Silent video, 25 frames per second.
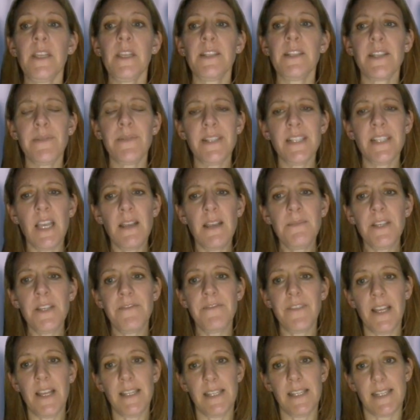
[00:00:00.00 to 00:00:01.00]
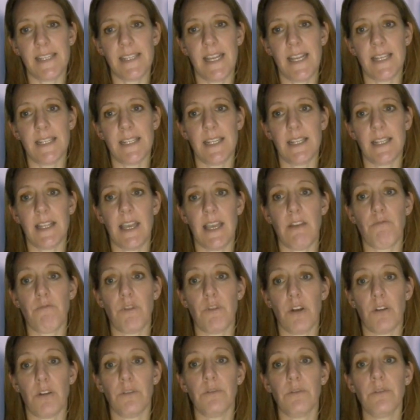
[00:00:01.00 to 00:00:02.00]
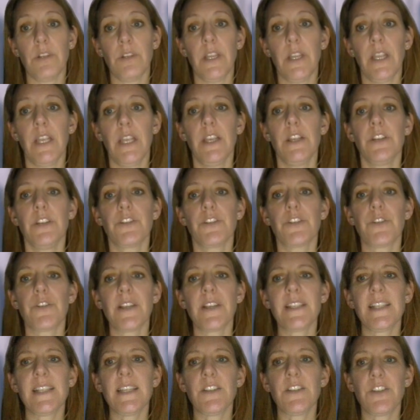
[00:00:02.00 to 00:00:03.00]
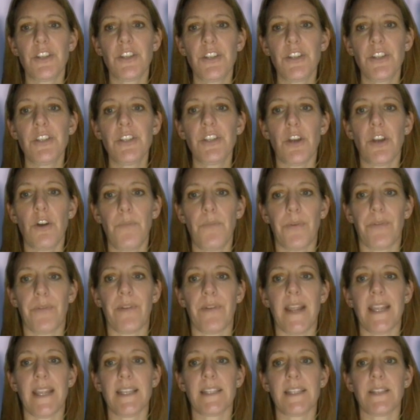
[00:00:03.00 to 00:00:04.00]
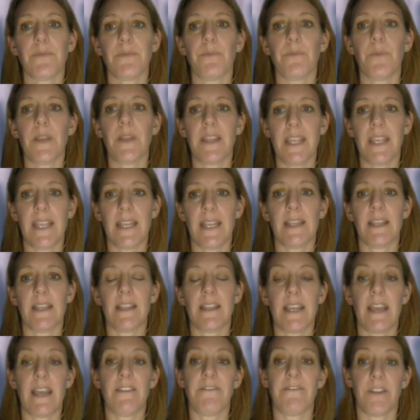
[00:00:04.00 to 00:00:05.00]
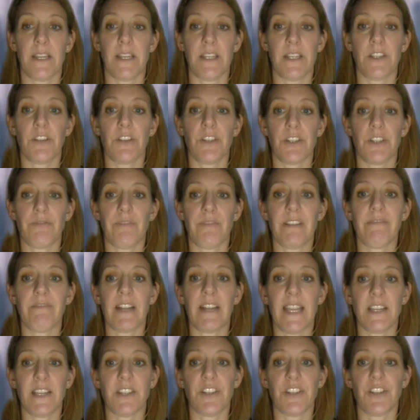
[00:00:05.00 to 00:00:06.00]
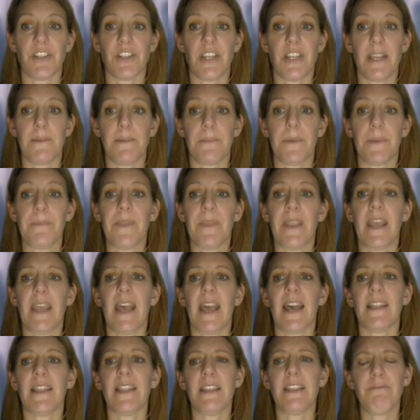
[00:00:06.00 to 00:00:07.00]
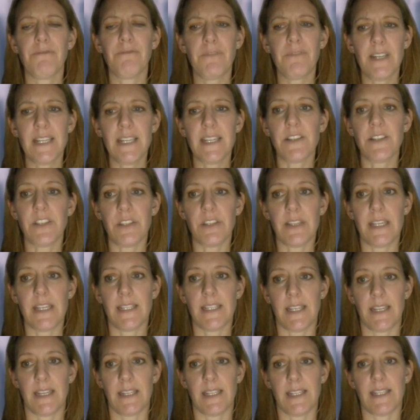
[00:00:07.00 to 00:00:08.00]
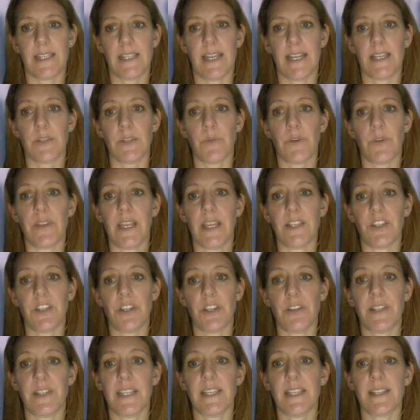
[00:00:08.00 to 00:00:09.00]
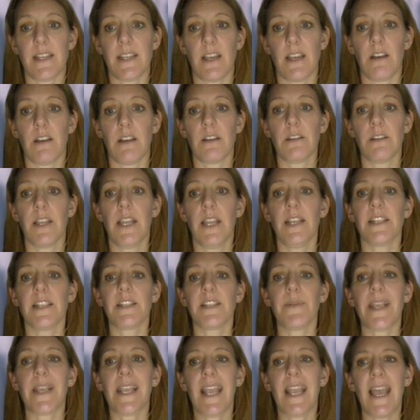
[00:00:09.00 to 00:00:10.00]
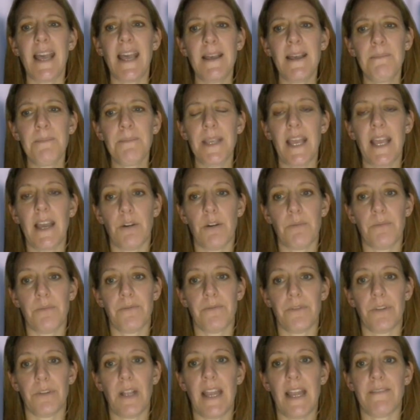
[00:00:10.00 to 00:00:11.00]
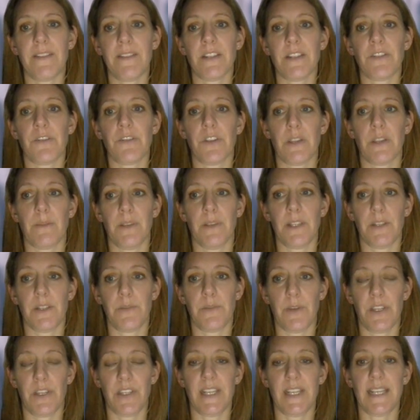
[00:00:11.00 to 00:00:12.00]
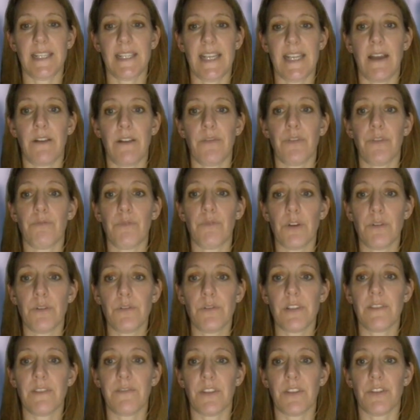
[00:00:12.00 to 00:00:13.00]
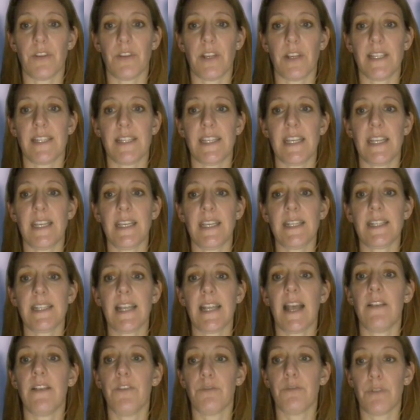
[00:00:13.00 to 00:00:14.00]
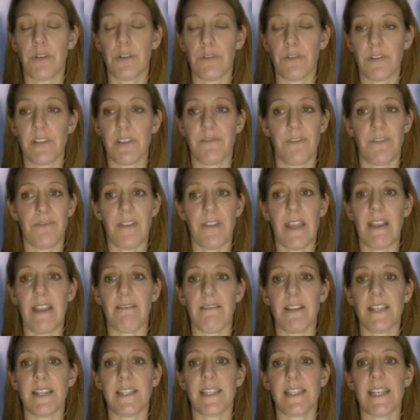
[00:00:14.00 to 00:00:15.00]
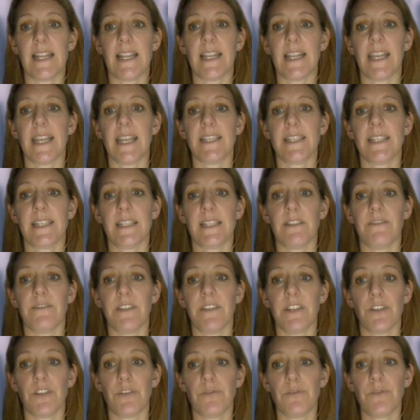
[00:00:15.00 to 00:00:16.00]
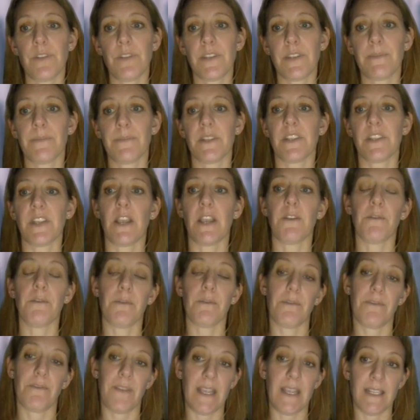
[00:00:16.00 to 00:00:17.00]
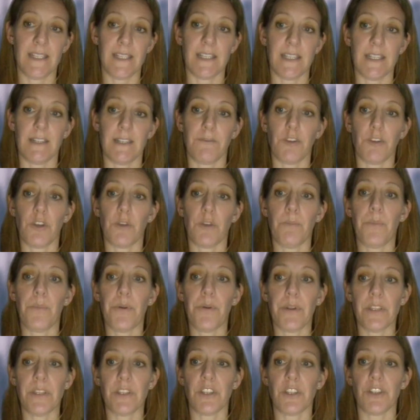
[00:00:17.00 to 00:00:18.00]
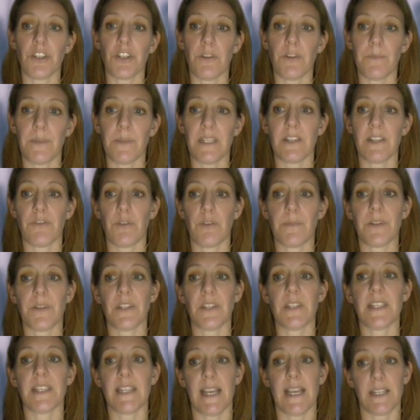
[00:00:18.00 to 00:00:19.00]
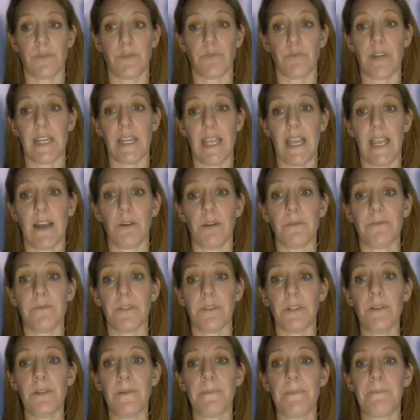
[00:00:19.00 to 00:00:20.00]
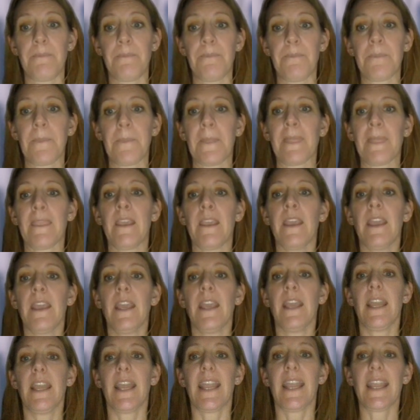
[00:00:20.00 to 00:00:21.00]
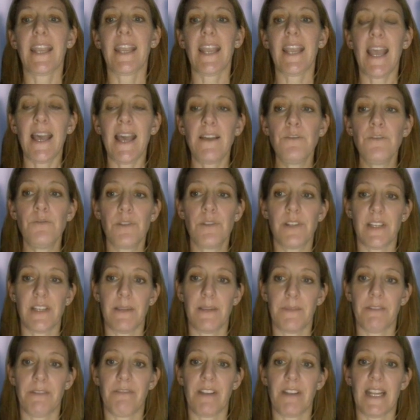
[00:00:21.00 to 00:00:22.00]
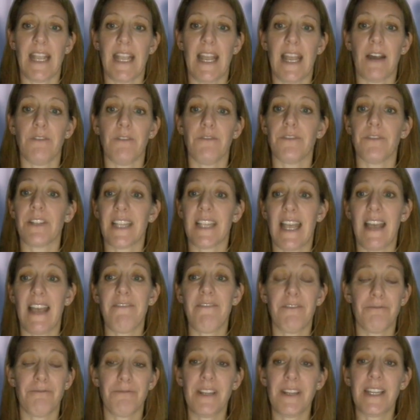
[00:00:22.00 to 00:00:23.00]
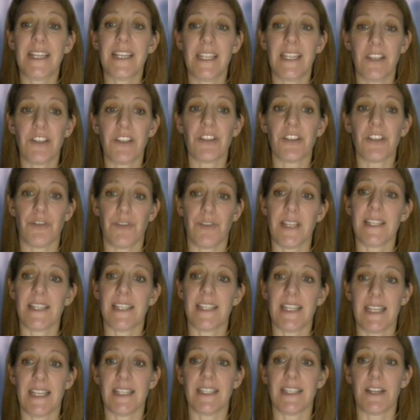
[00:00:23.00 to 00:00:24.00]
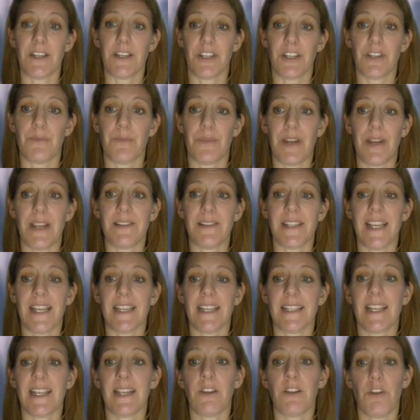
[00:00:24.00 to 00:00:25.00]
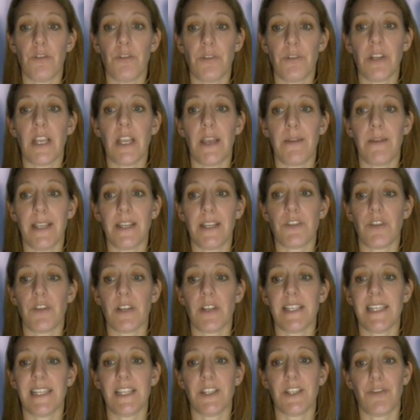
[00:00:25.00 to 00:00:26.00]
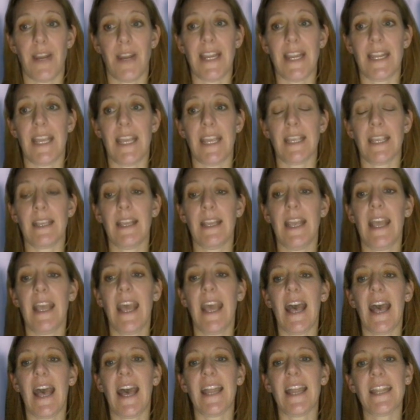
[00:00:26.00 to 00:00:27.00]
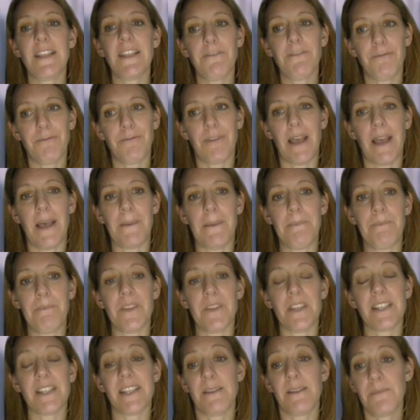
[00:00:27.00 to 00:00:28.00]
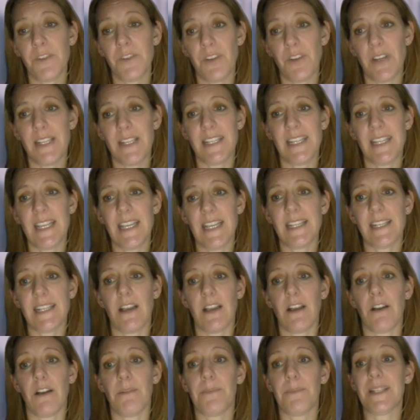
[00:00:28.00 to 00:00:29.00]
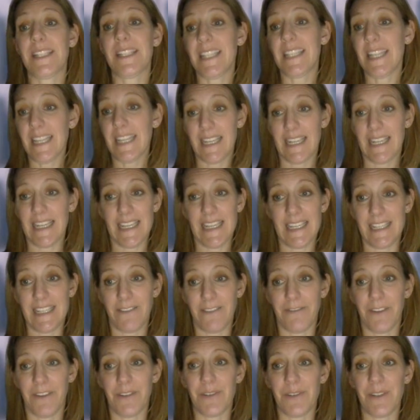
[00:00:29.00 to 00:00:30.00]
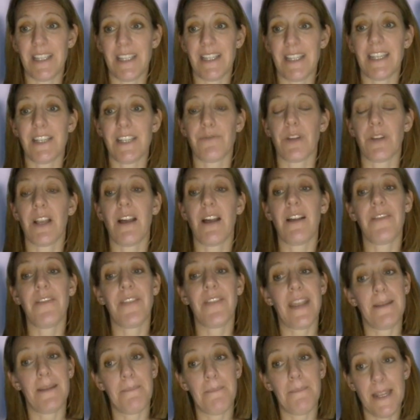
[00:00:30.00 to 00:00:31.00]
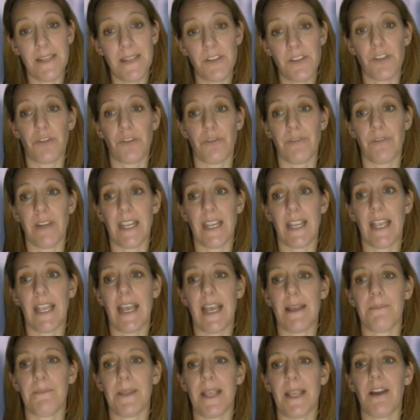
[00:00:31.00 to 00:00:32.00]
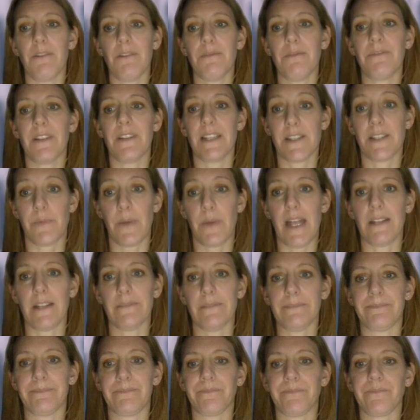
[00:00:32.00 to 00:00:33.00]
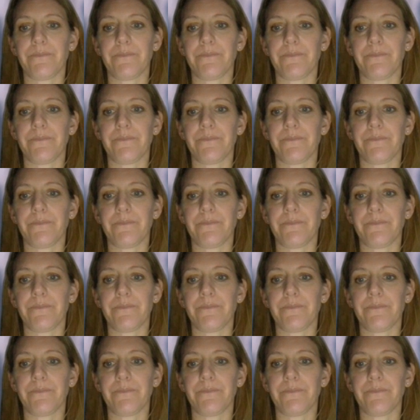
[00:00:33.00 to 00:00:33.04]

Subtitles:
So in terms of understanding their role, trustees should operate within their fiduciary relationship, and they really do need to understand what their duties are. So it can be helpful having documents which set out the roles of the trustees and the roles of the various delegated individuals. So for instance, if you can point to job descriptions, that's really helpful. It can also be really helpful to have a really good trustee induction process and ongoing trustee training. And if some trustees are particularly difficult in this regard, then mentoring can be helpful as well.